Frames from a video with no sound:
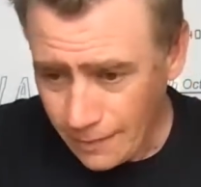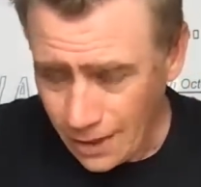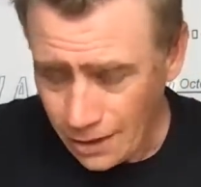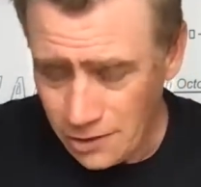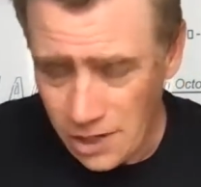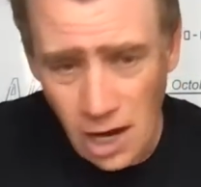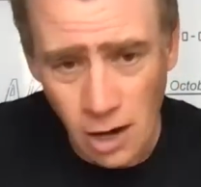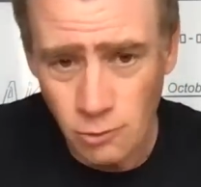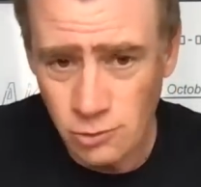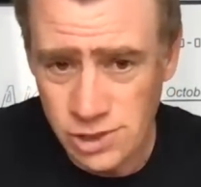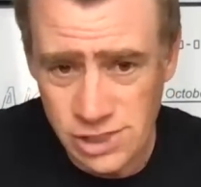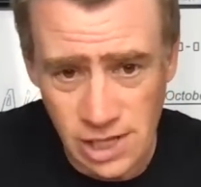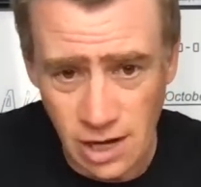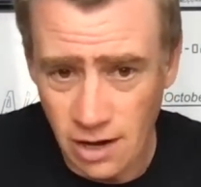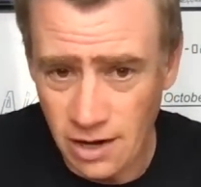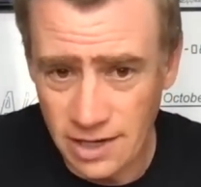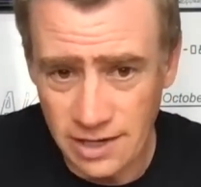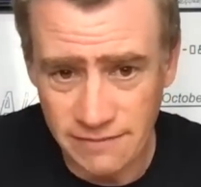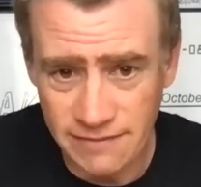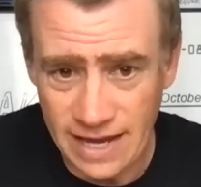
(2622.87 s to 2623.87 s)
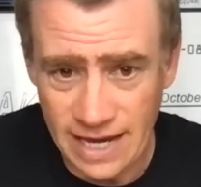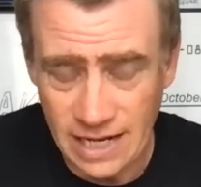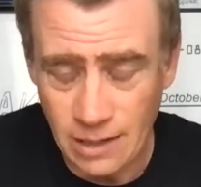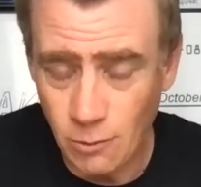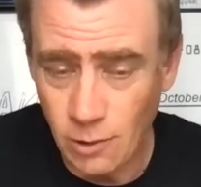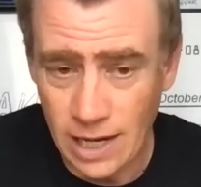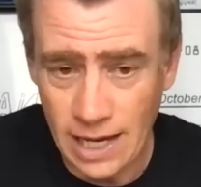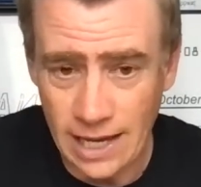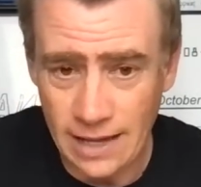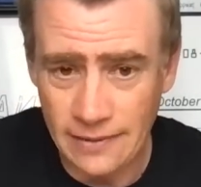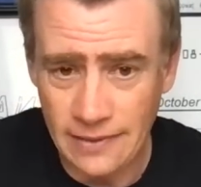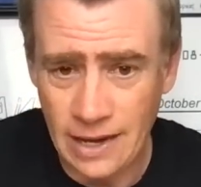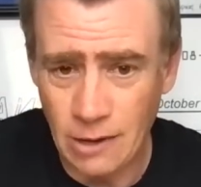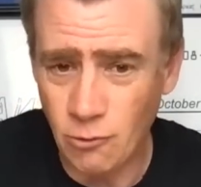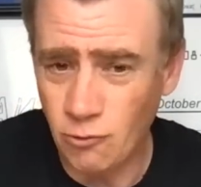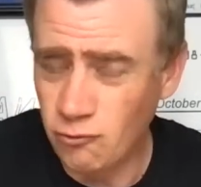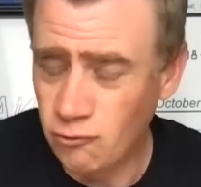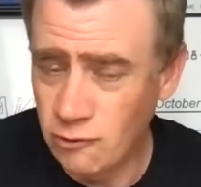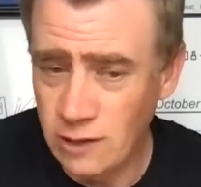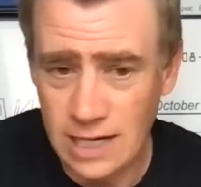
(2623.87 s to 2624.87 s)
No sign of anywhere. They
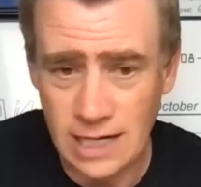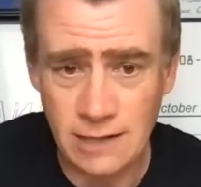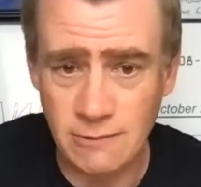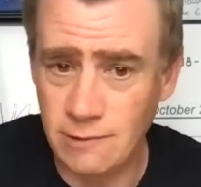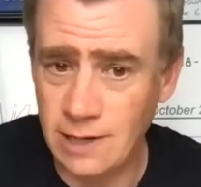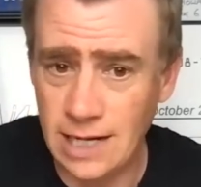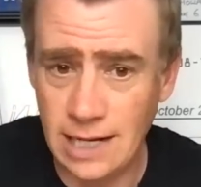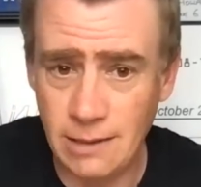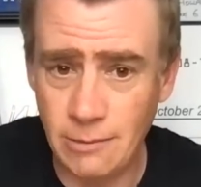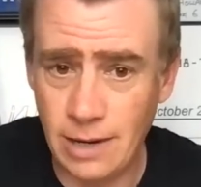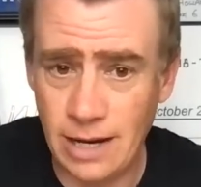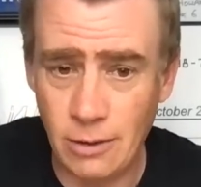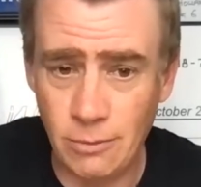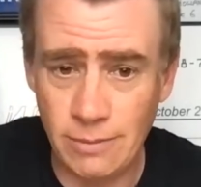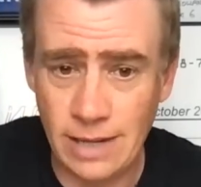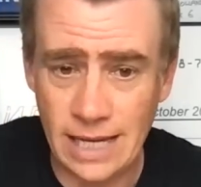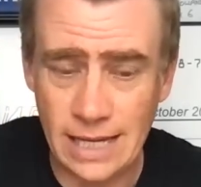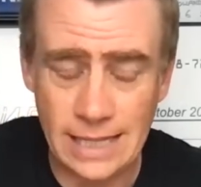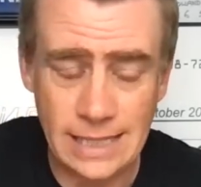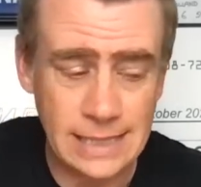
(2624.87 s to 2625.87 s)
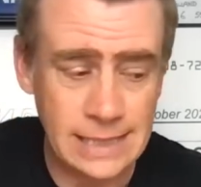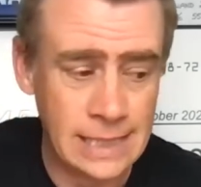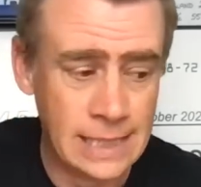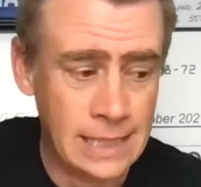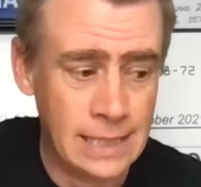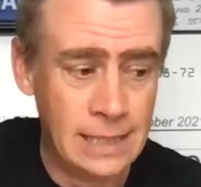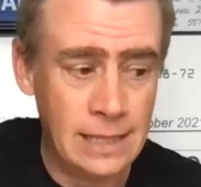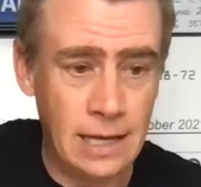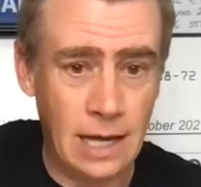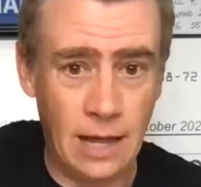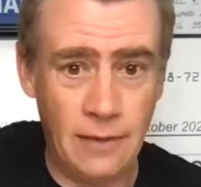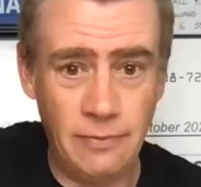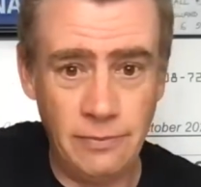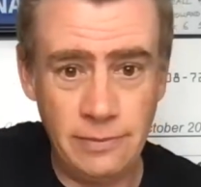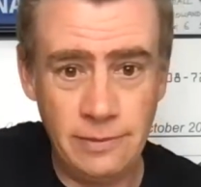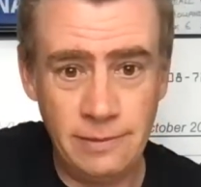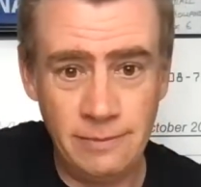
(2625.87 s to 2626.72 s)
were really, really well made. And